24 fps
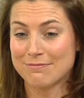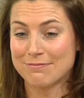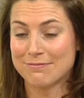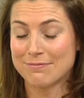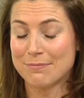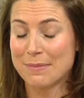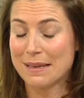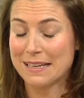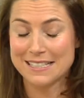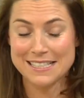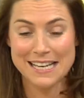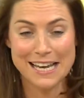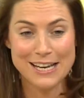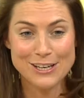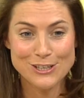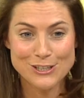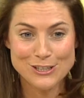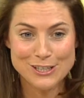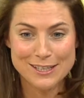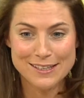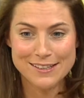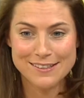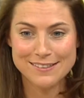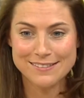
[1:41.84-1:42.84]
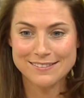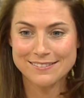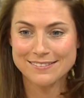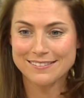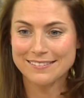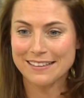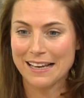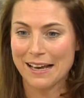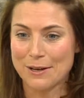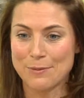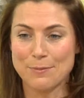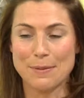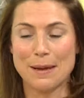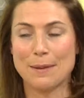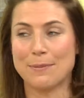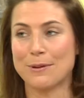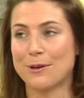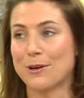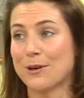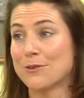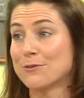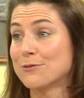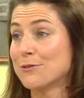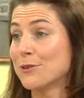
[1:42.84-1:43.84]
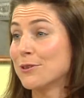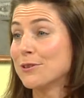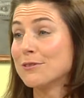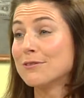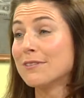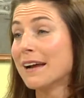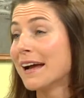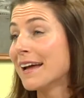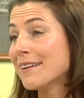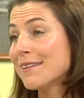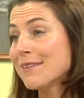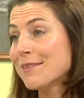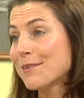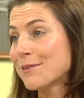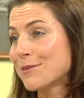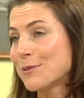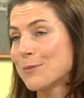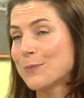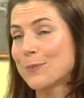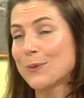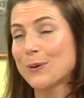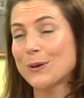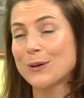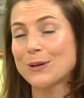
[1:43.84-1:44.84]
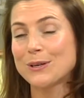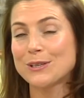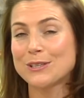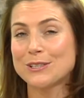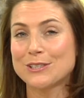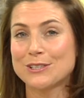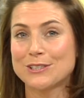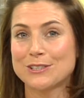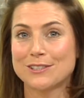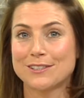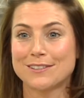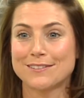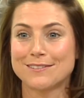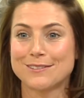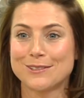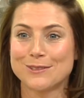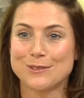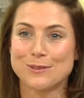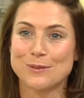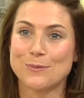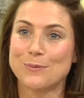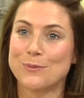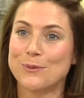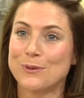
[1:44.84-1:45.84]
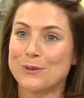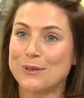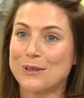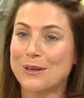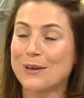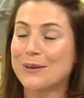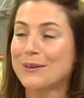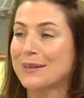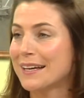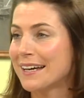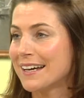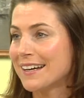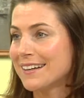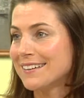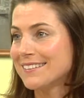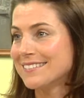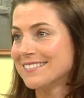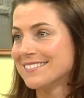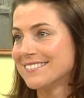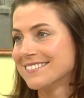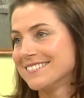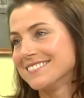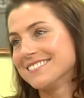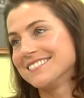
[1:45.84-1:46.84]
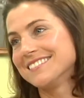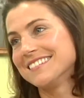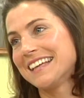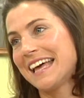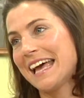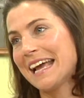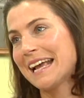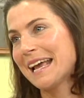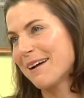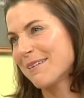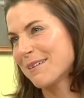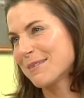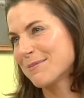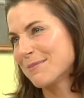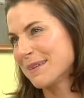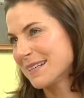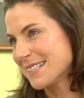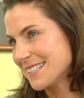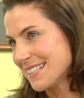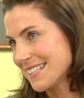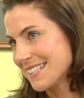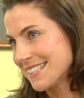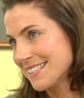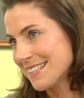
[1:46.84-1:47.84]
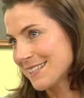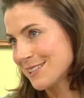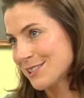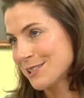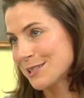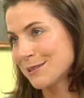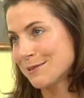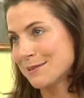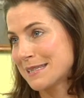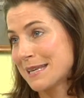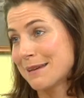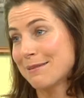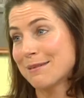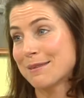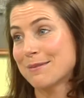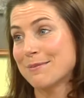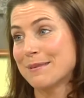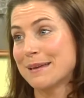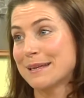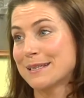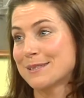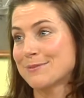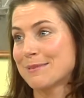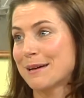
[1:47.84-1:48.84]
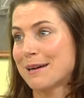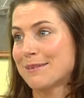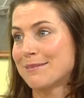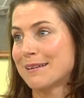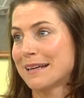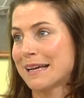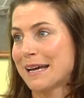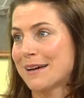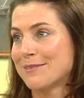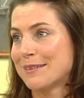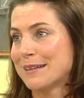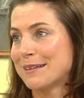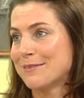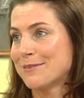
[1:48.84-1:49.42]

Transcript: meditation. I'd maybe go for a run through the bush, do some more yoga, hang out with my sister. She was there with me as well, recovering